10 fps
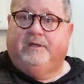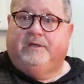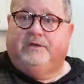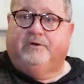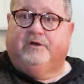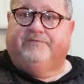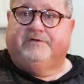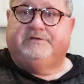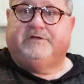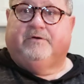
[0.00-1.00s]

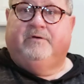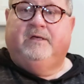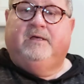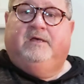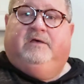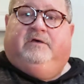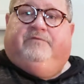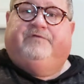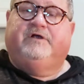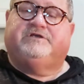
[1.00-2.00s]
oven. So
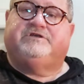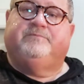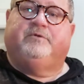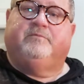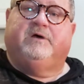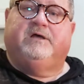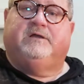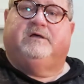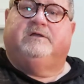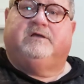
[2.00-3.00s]
very simple to
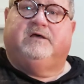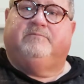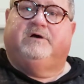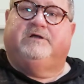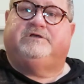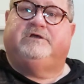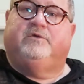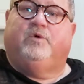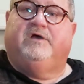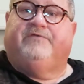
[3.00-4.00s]
make, doesn't take much in
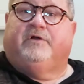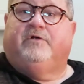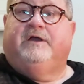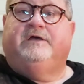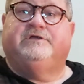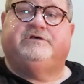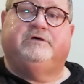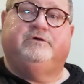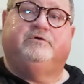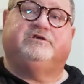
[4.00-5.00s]
the way of ingredients.
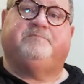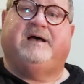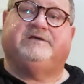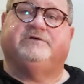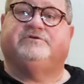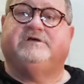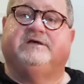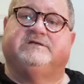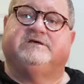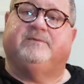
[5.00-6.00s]
You can spice those
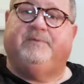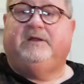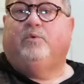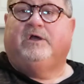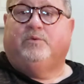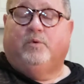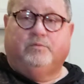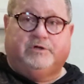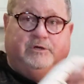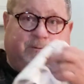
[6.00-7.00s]
things up any way you
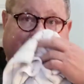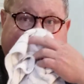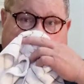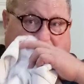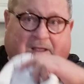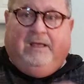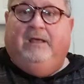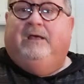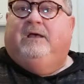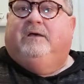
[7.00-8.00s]
want to.
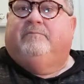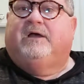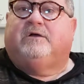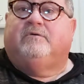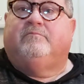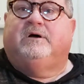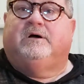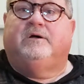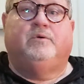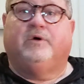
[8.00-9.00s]
Make them
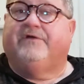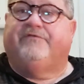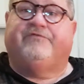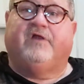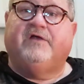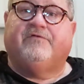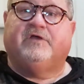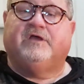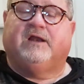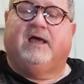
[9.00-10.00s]
whatever flavor
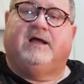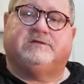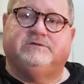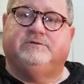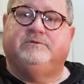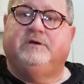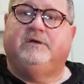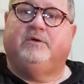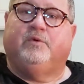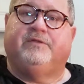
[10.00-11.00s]
you'd like to,
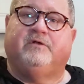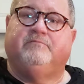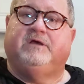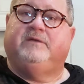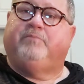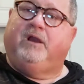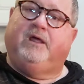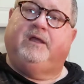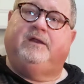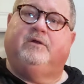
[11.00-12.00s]
whether it be
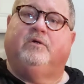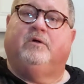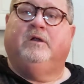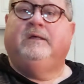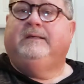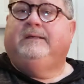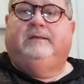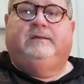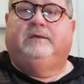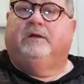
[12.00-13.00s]
plain or,
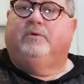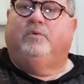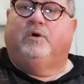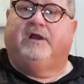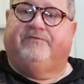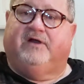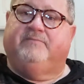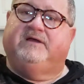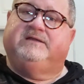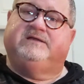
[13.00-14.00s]
you know, whatever. I
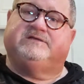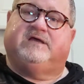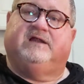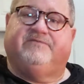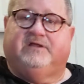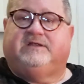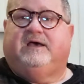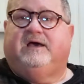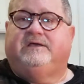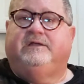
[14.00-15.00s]
made these kind of an
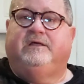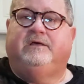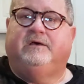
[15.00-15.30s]
Italian.